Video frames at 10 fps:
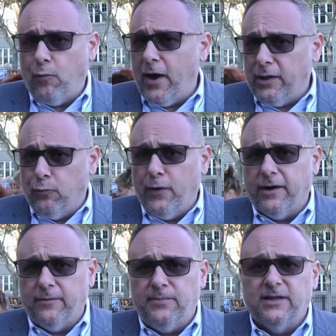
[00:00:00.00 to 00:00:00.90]
while we
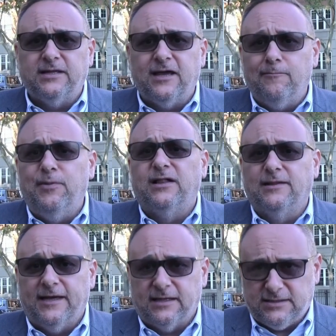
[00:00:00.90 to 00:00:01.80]
are building
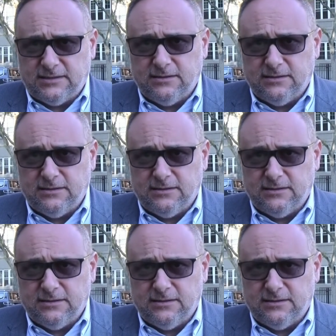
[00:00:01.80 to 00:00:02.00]
buildings.